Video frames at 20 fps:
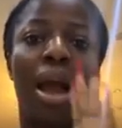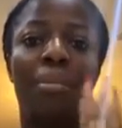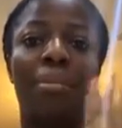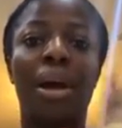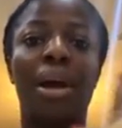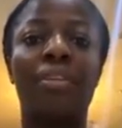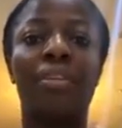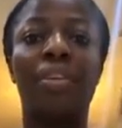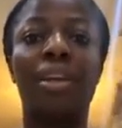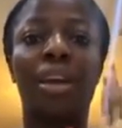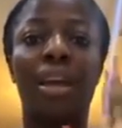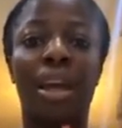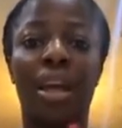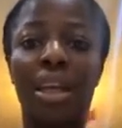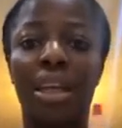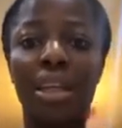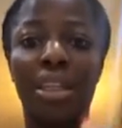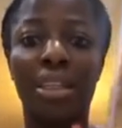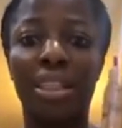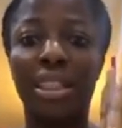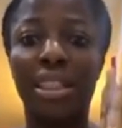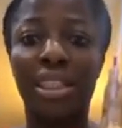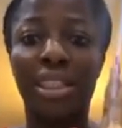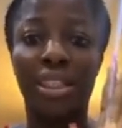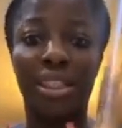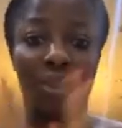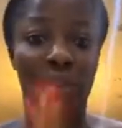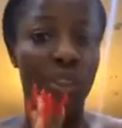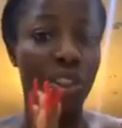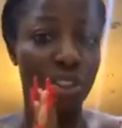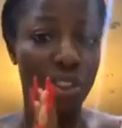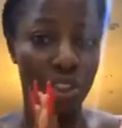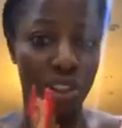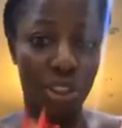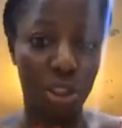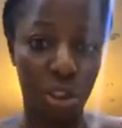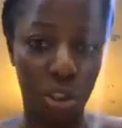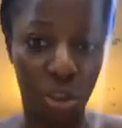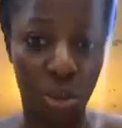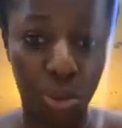I'm having a
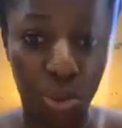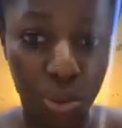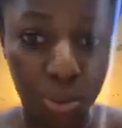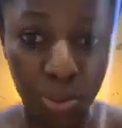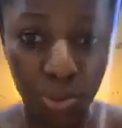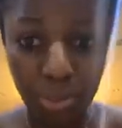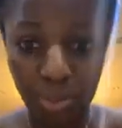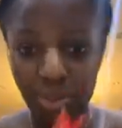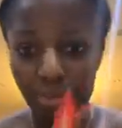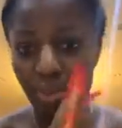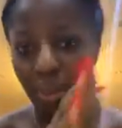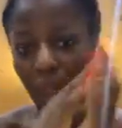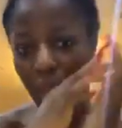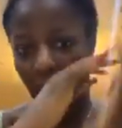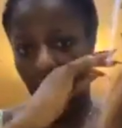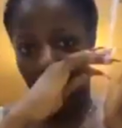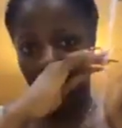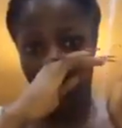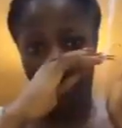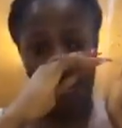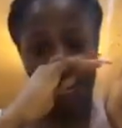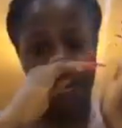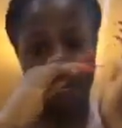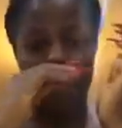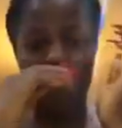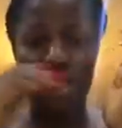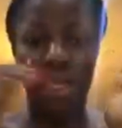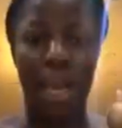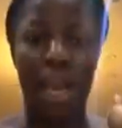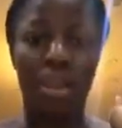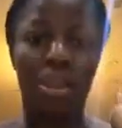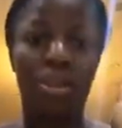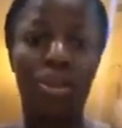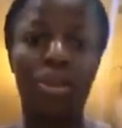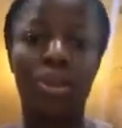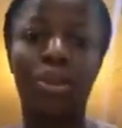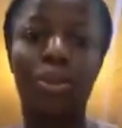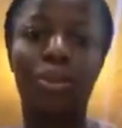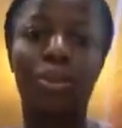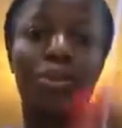serious issue and I
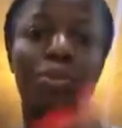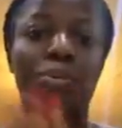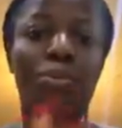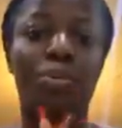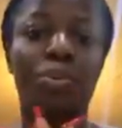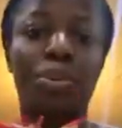thought to